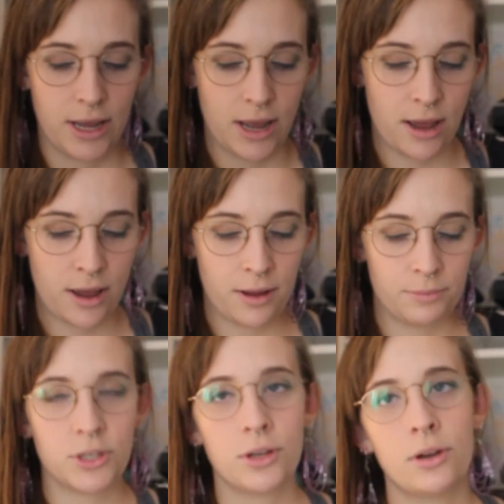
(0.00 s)
got.
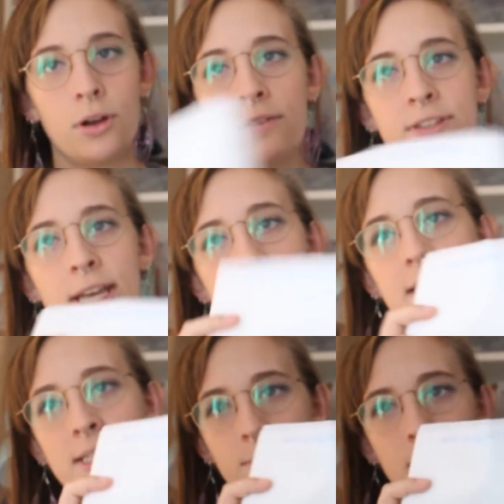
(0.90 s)
So obviously I had to
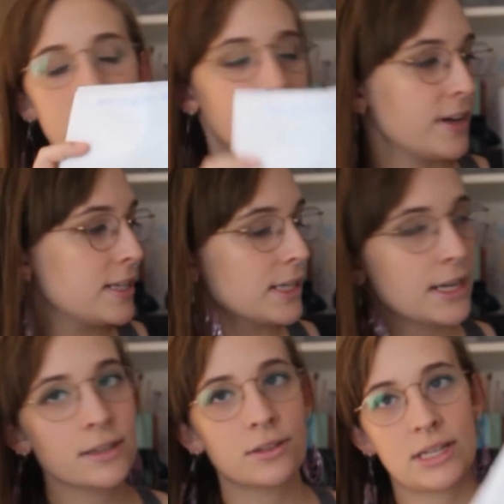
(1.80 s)
get some
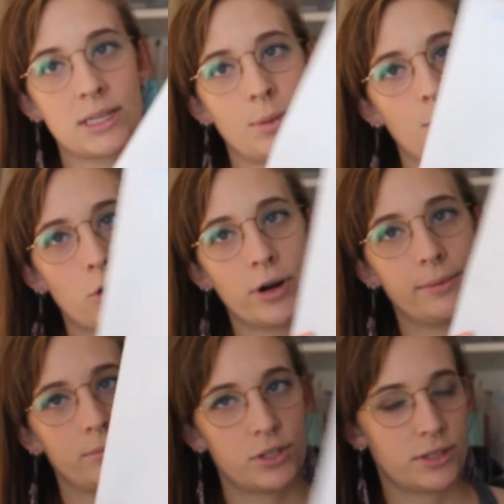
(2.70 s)
interfacing, so that's a bit
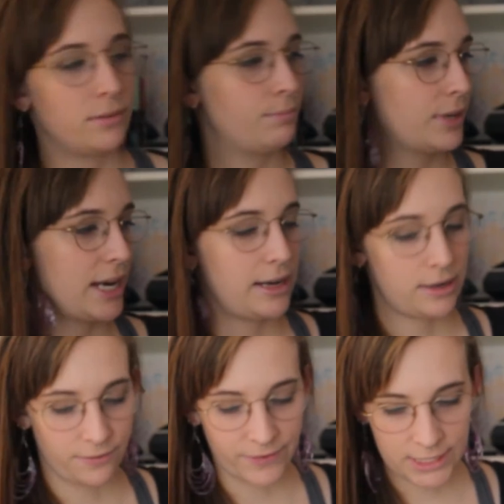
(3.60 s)
boring, just plain
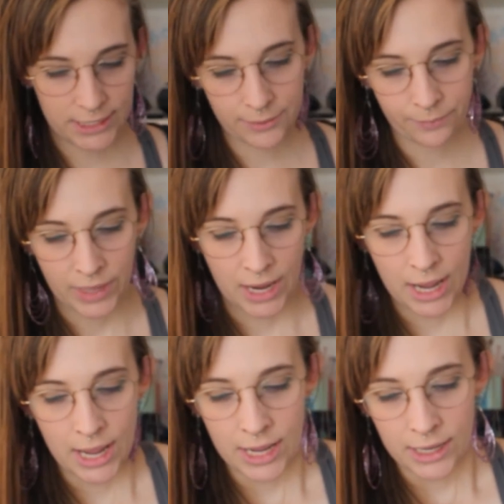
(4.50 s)
interfacing.
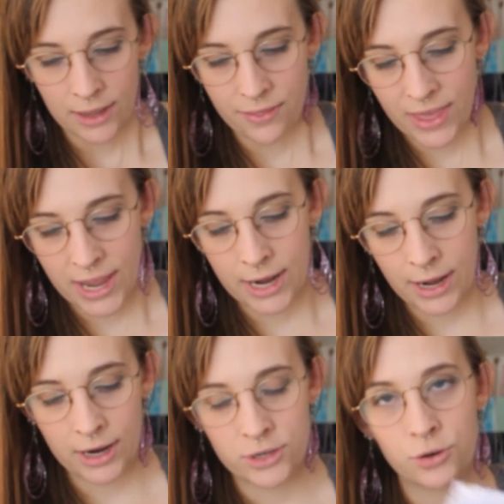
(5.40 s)
And then
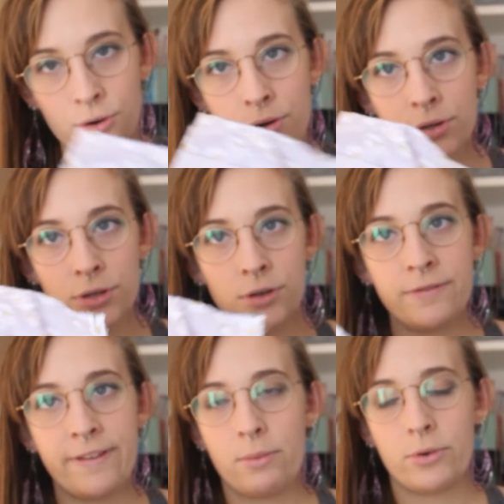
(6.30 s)
I chose two
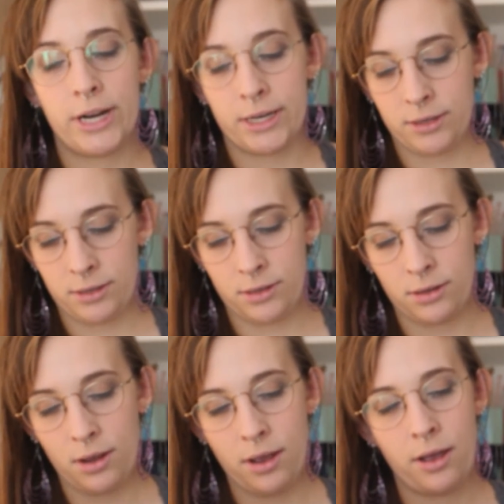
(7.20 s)
fabrics,
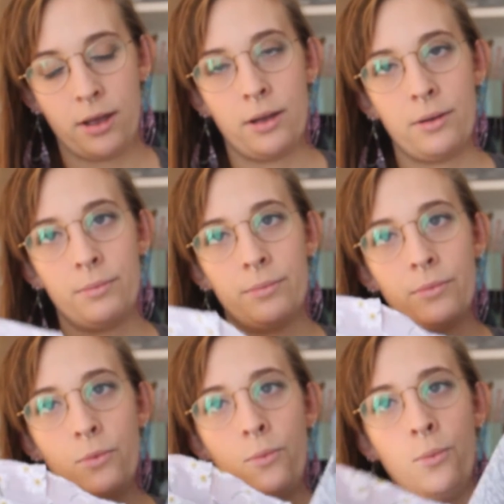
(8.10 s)

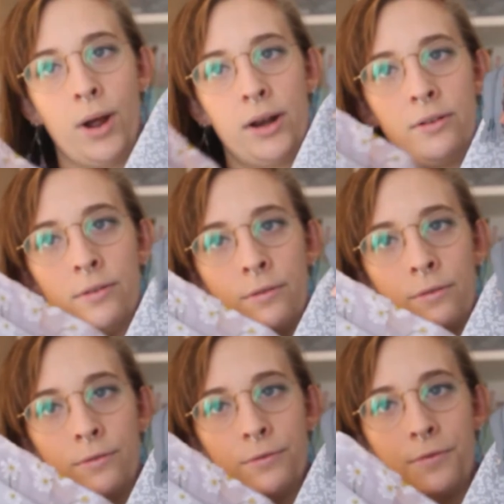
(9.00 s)
one
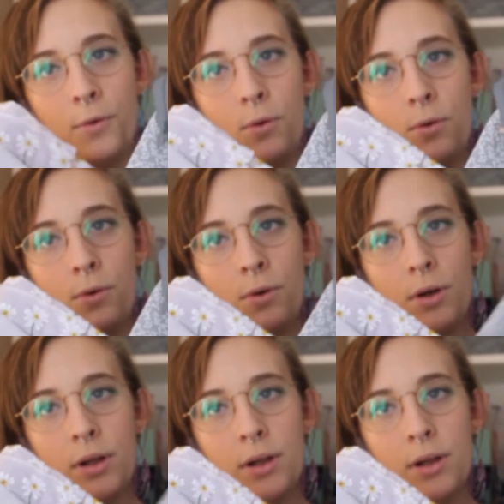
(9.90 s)
for